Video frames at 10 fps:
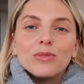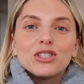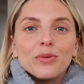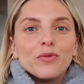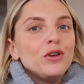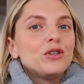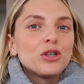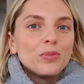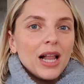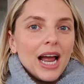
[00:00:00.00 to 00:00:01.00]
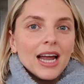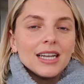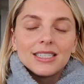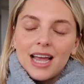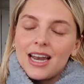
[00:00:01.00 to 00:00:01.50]
some future
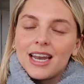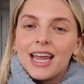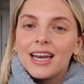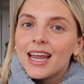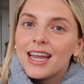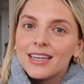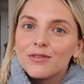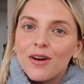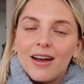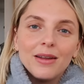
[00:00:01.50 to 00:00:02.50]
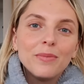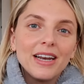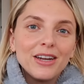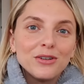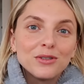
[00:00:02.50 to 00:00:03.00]
plans, and hint for
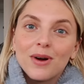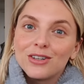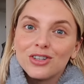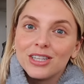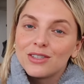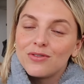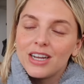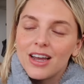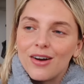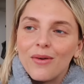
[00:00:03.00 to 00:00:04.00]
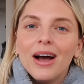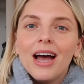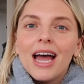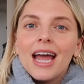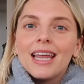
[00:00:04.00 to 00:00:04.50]
anybody who's watching this video,
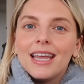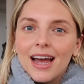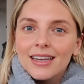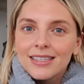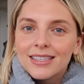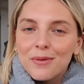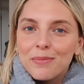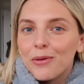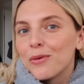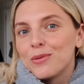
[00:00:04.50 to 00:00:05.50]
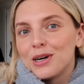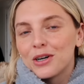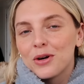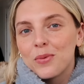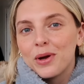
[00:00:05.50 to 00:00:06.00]
yes, Mirror
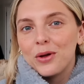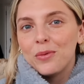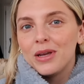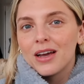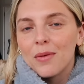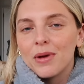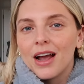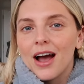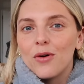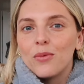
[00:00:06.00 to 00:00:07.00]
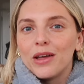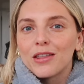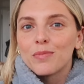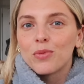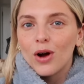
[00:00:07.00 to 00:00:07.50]
Water will be coming out
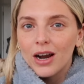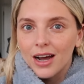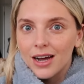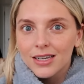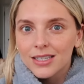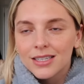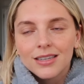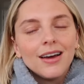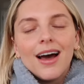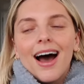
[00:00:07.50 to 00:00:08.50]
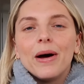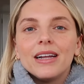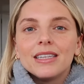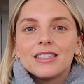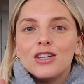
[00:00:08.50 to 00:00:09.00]
with products, but
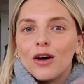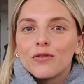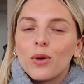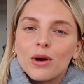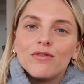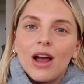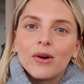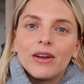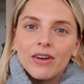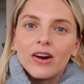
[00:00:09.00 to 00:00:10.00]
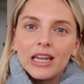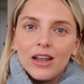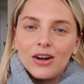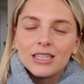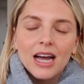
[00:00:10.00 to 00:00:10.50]
it's not for a very, very
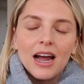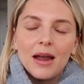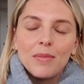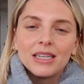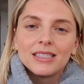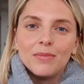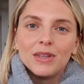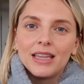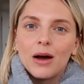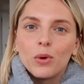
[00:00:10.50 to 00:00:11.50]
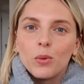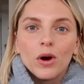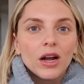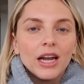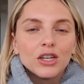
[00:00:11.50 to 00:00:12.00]
long time. It's something that we're
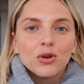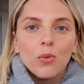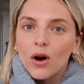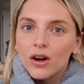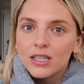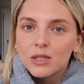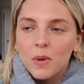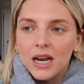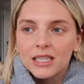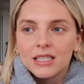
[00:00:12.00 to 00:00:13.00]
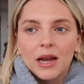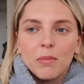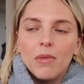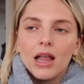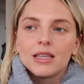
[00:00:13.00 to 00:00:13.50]
working towards, but it's like
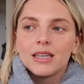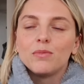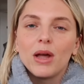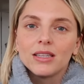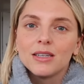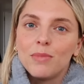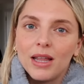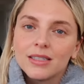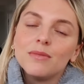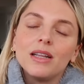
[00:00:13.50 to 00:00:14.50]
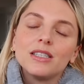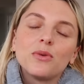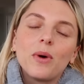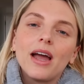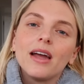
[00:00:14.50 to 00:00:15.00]
months and months and months and months
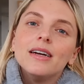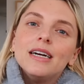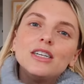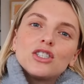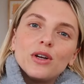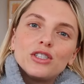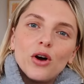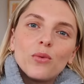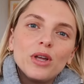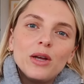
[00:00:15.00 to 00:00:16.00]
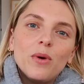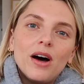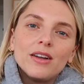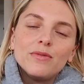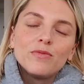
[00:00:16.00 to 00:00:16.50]
away. So I don't really
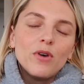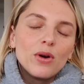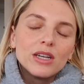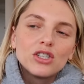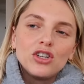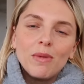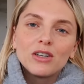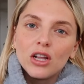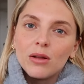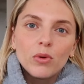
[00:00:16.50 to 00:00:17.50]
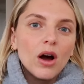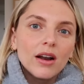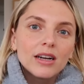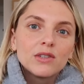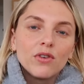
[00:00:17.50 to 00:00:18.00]
want to focus too much on the
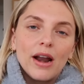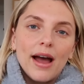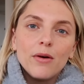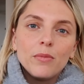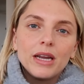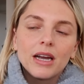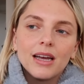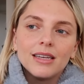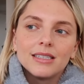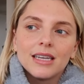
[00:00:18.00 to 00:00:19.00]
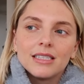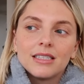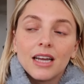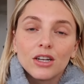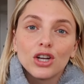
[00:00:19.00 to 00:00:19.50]
products for now because it's
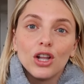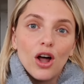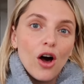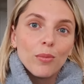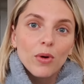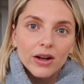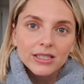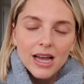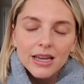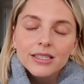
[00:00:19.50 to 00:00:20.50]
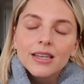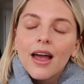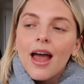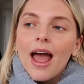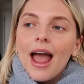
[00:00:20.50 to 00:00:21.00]
such a long process.
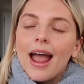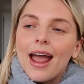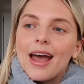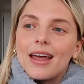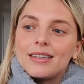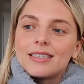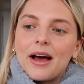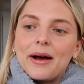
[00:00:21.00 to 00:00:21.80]
And